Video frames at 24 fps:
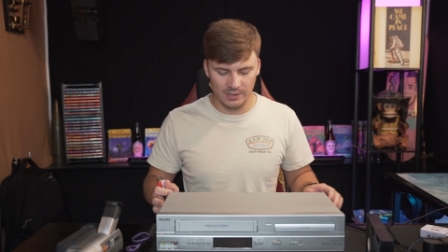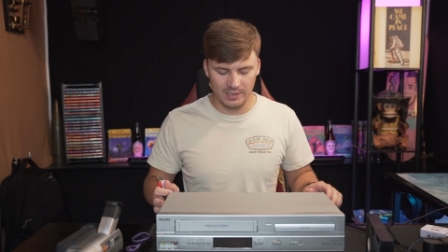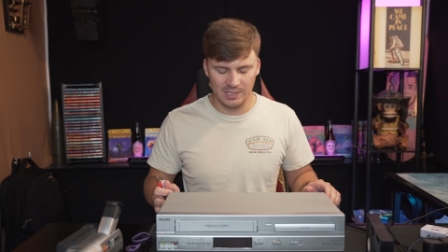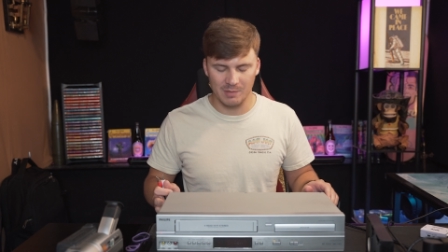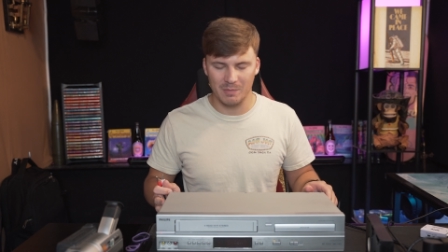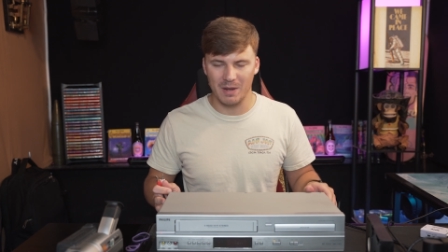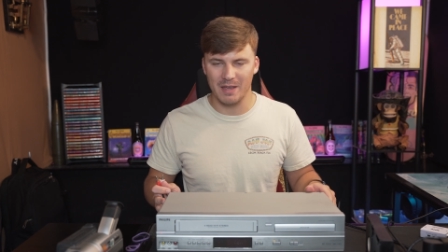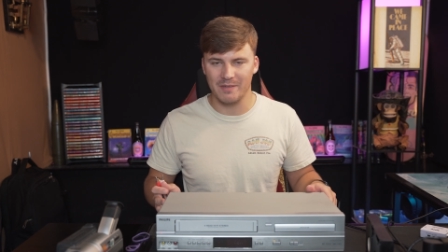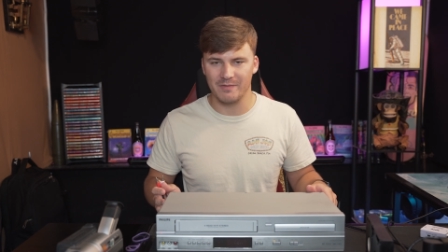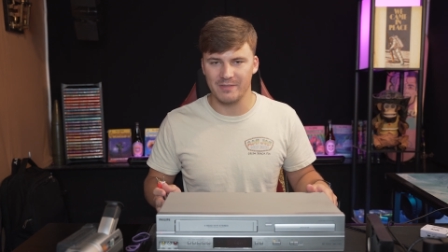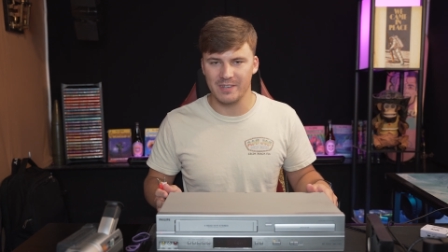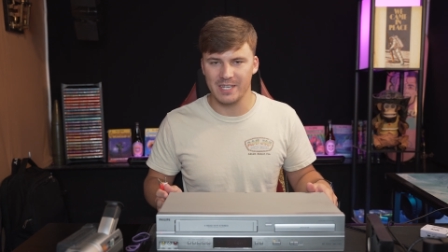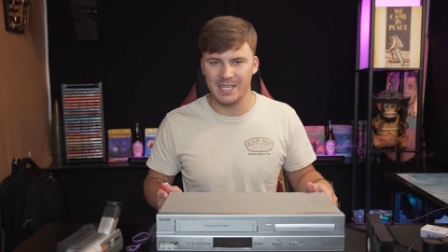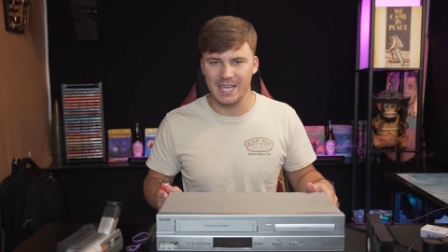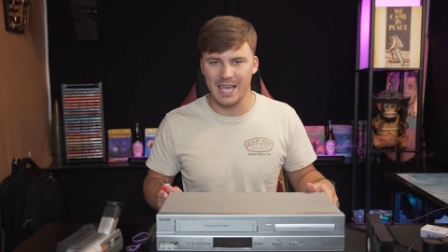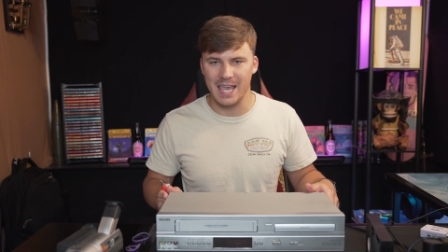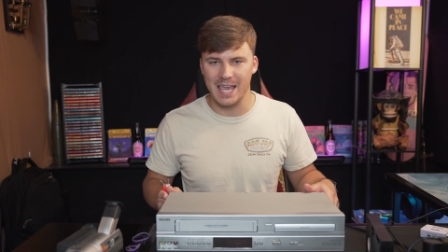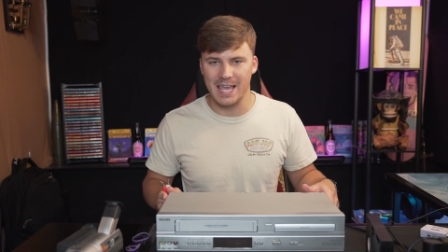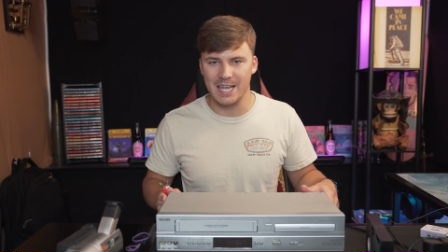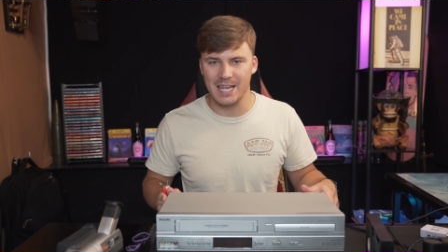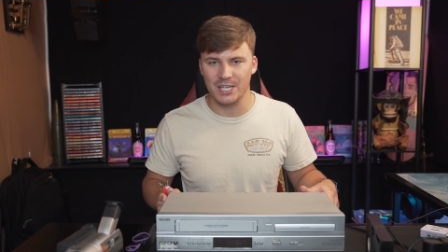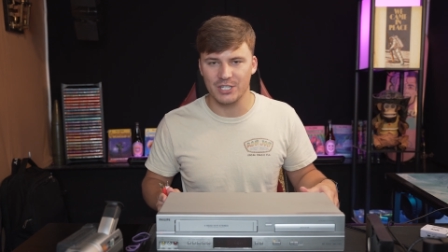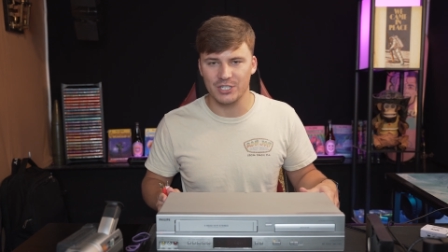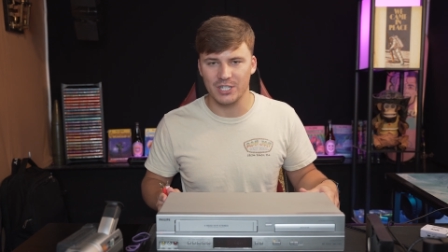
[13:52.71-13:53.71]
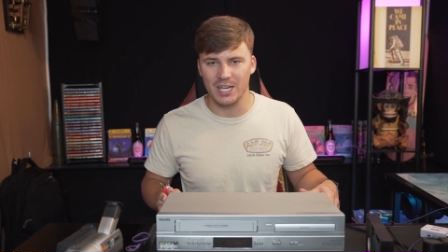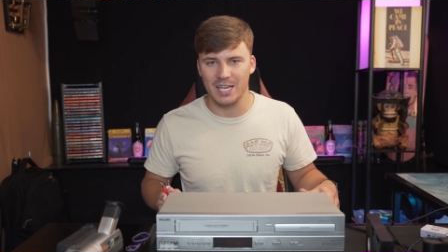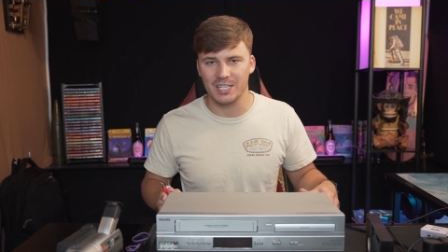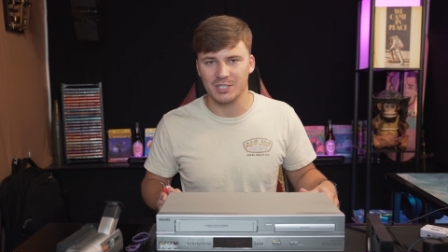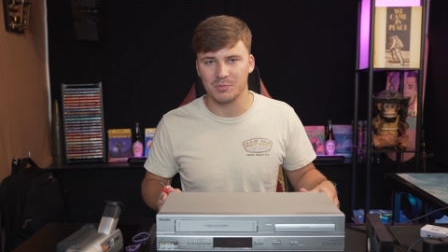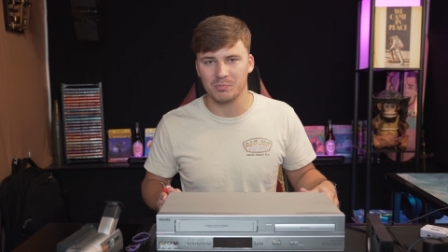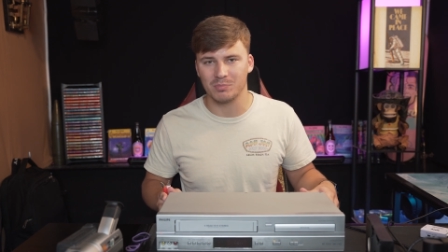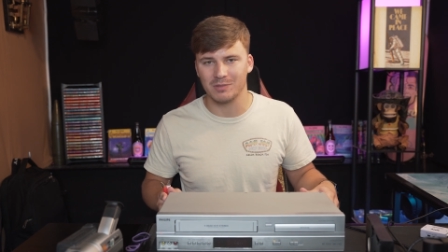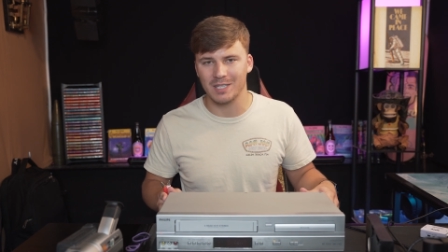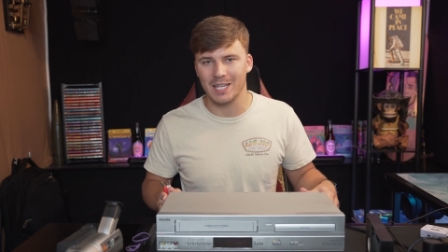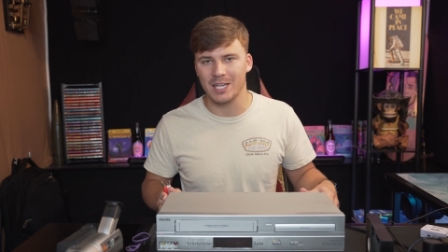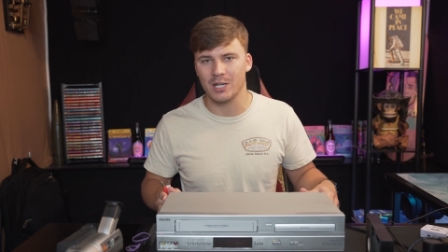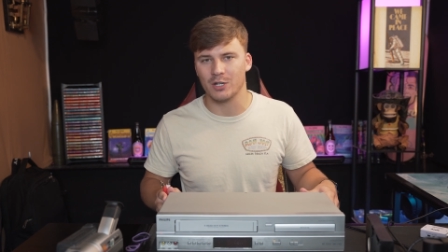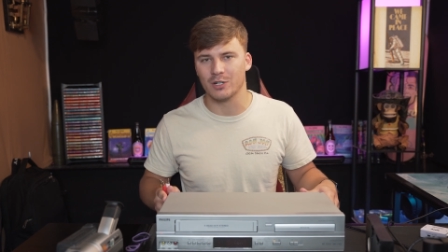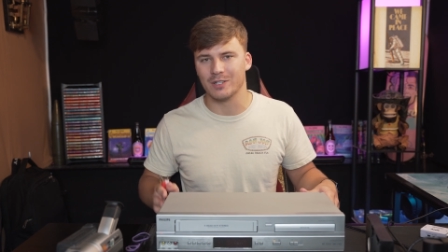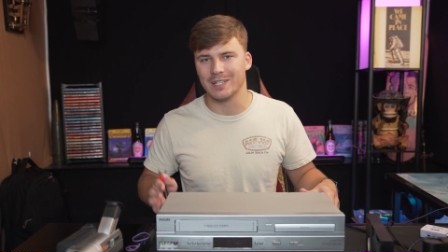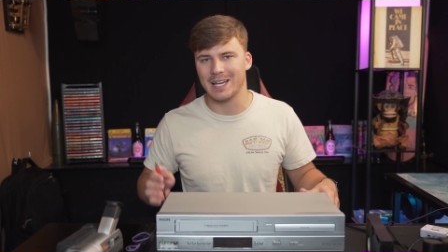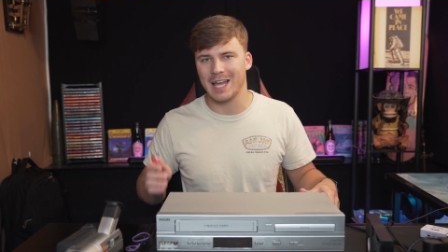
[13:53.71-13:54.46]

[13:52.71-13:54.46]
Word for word: to my VHS player.